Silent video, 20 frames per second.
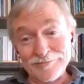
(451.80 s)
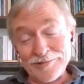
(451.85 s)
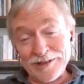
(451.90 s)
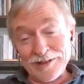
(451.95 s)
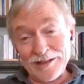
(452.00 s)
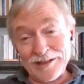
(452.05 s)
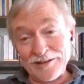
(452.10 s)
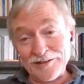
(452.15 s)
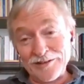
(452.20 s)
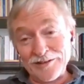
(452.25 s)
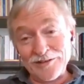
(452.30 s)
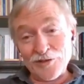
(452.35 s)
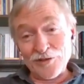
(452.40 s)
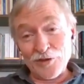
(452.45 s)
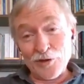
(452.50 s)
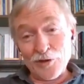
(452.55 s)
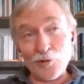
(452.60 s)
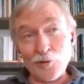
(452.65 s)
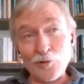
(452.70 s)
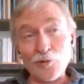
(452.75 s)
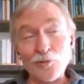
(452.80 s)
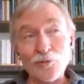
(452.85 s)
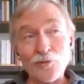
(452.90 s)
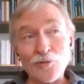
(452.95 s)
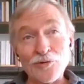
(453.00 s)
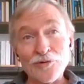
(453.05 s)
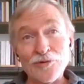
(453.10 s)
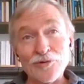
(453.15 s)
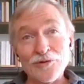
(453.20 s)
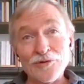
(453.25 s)
And so,
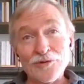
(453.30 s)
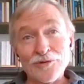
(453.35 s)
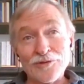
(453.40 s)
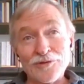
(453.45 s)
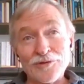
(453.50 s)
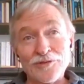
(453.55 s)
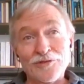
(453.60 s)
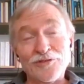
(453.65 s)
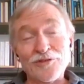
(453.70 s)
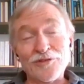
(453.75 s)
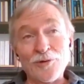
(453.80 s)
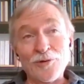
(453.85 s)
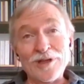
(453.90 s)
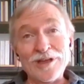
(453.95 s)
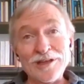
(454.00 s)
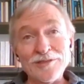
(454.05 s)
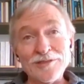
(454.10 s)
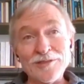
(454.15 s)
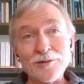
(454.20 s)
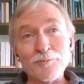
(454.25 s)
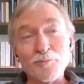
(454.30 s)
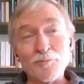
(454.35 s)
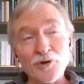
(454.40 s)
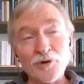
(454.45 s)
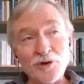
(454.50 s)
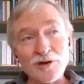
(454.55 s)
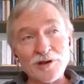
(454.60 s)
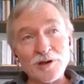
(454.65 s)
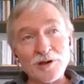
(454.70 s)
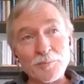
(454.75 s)
mm-hmm. so in the
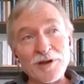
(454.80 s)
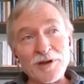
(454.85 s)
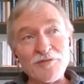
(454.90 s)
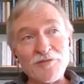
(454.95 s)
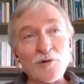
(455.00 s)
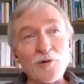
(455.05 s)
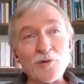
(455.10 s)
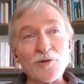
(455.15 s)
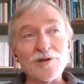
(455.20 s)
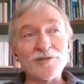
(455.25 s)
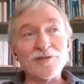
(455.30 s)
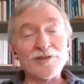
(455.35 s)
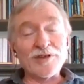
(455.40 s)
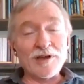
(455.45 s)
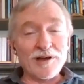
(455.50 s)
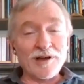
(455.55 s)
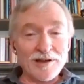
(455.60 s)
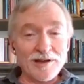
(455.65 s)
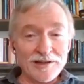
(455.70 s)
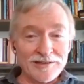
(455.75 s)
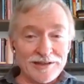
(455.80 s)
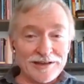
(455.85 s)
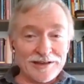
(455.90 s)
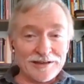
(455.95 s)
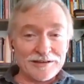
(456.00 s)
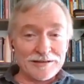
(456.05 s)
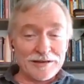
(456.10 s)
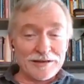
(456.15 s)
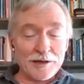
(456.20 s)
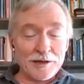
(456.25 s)
book, mm-hmm. by focusing on the
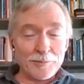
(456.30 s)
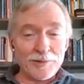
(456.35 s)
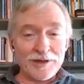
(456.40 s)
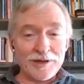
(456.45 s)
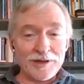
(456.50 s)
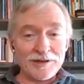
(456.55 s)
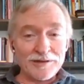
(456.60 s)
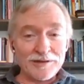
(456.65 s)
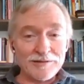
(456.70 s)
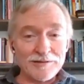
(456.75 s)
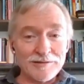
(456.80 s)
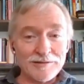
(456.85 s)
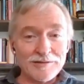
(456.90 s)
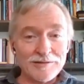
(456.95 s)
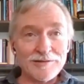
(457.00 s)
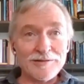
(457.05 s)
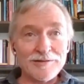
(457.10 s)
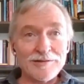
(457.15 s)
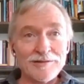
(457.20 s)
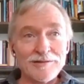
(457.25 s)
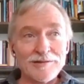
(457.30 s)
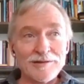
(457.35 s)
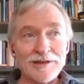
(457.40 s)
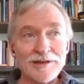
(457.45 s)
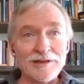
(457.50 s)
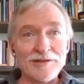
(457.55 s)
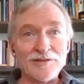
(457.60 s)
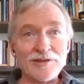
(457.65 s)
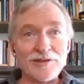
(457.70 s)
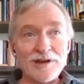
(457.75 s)
economic,
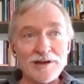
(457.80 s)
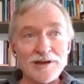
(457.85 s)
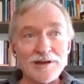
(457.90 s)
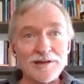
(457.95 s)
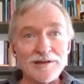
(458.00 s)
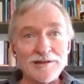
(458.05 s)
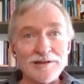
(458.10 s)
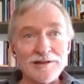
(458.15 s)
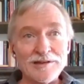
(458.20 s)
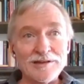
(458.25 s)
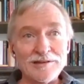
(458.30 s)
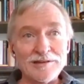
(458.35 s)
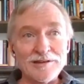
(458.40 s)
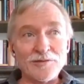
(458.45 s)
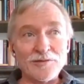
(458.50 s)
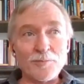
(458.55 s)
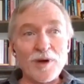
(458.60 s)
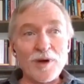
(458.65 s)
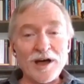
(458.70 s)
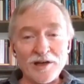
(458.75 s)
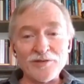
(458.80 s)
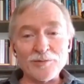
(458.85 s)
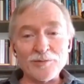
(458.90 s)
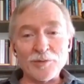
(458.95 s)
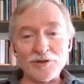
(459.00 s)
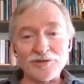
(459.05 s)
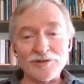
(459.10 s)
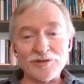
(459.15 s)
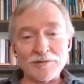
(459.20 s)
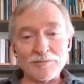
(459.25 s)
he's it's
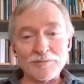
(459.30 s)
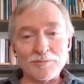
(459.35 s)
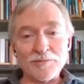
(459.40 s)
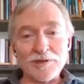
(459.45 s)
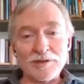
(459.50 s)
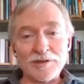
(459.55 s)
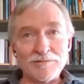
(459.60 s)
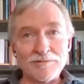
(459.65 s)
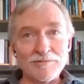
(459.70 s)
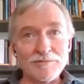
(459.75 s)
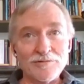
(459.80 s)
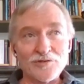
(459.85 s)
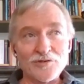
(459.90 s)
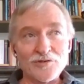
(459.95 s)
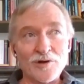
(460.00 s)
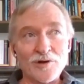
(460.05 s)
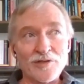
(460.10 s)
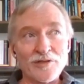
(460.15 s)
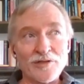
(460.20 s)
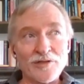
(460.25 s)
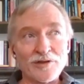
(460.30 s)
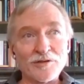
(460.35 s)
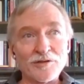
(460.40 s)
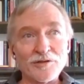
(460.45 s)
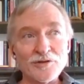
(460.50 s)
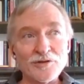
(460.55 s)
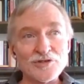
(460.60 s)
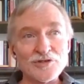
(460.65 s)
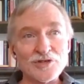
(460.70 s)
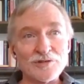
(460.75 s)
possible to, to draw the
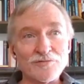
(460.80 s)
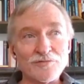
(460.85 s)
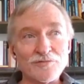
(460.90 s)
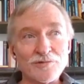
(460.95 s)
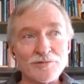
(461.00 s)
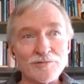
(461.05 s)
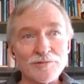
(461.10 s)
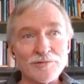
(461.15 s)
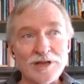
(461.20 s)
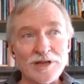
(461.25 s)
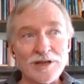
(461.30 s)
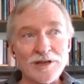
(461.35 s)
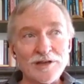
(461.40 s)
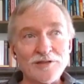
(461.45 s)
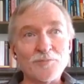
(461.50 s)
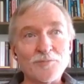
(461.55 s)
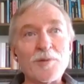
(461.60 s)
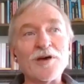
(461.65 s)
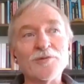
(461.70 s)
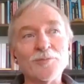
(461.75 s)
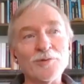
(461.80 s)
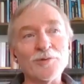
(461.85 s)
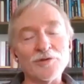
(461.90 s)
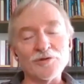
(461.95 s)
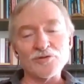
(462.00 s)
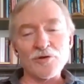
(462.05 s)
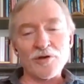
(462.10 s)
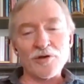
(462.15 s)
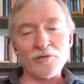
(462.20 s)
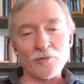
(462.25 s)
conclusion. It's possible to
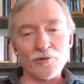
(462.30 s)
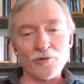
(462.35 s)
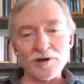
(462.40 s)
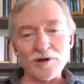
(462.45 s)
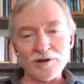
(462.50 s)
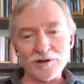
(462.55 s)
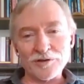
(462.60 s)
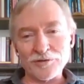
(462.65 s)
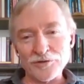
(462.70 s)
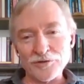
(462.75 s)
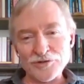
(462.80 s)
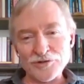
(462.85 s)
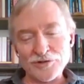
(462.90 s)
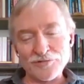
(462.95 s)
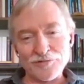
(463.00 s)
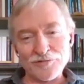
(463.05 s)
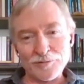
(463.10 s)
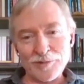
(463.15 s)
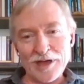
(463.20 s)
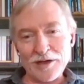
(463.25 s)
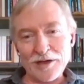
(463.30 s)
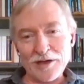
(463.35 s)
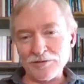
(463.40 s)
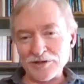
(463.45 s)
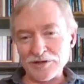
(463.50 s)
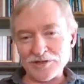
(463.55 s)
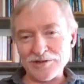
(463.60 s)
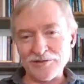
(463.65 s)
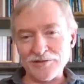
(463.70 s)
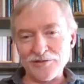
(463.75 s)
draw the wrong conclusion from that,
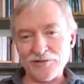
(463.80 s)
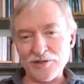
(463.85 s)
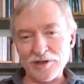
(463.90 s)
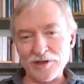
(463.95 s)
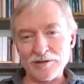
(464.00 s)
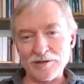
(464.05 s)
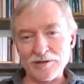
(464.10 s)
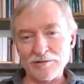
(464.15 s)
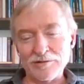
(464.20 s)
which is that